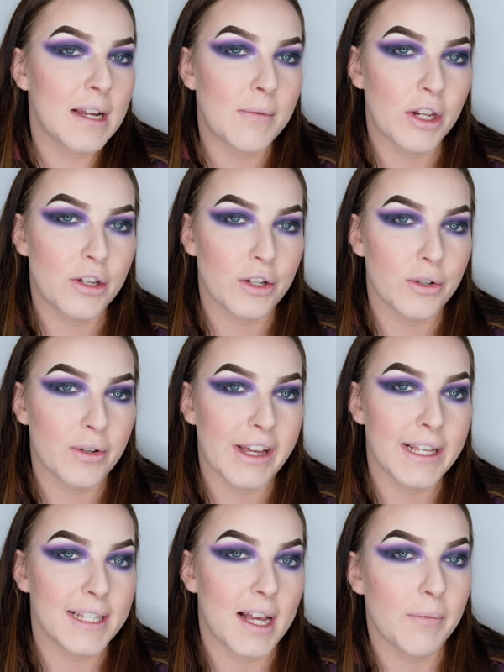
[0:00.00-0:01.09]
I'm going to do
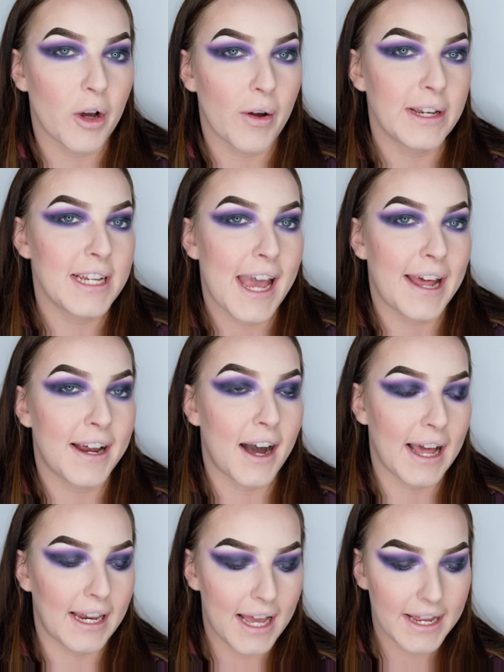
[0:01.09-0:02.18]
is I'm going to add
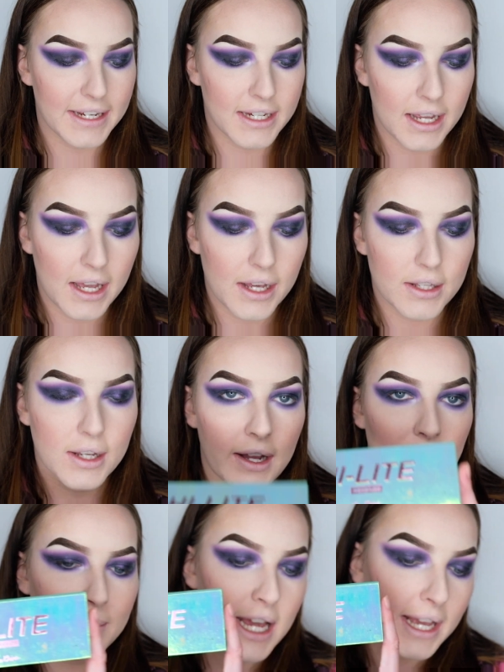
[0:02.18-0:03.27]
highlight. So
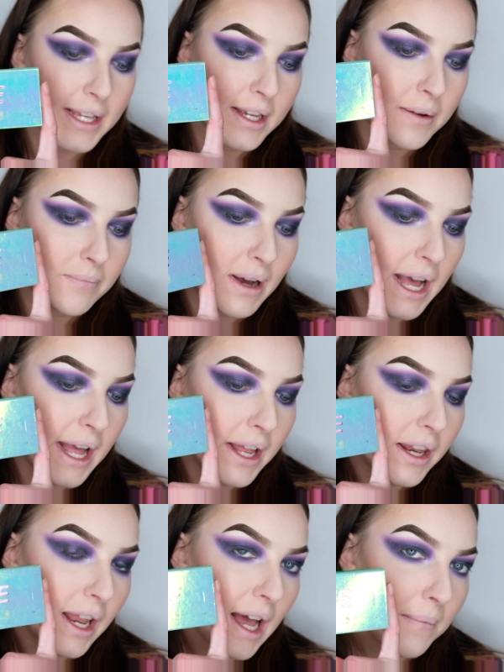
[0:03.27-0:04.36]
I'm taking my
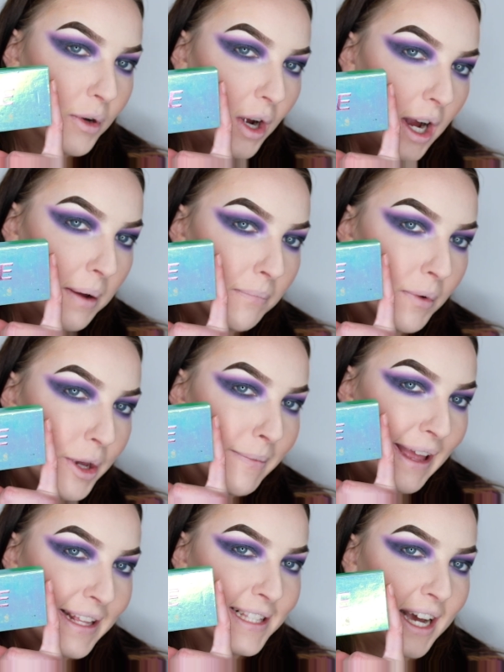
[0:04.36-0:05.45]
Lime Crime
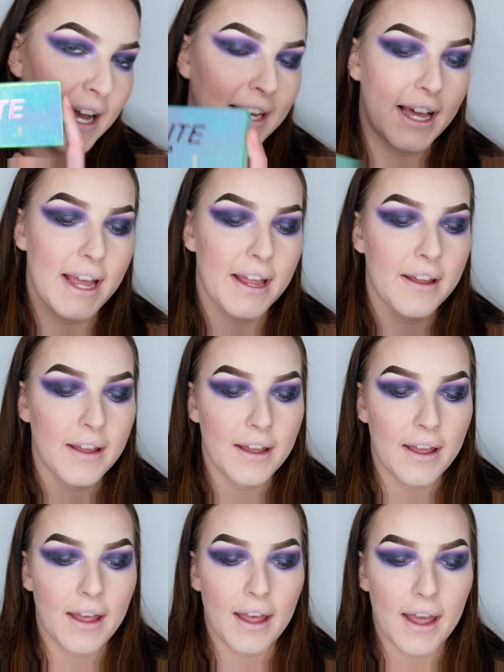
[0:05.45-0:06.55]
Mermaids highlight
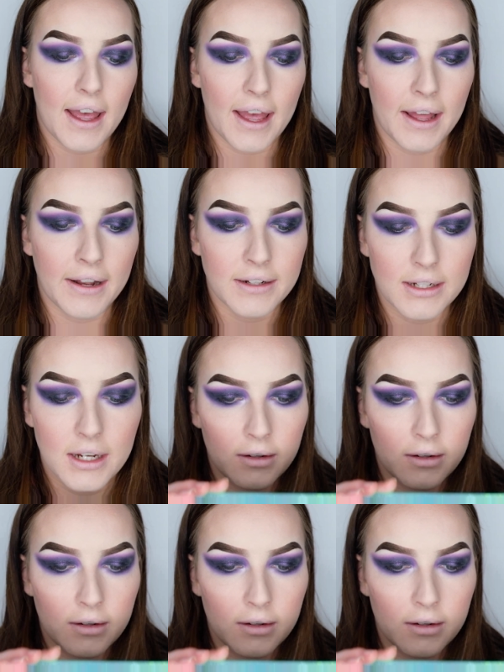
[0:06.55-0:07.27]
and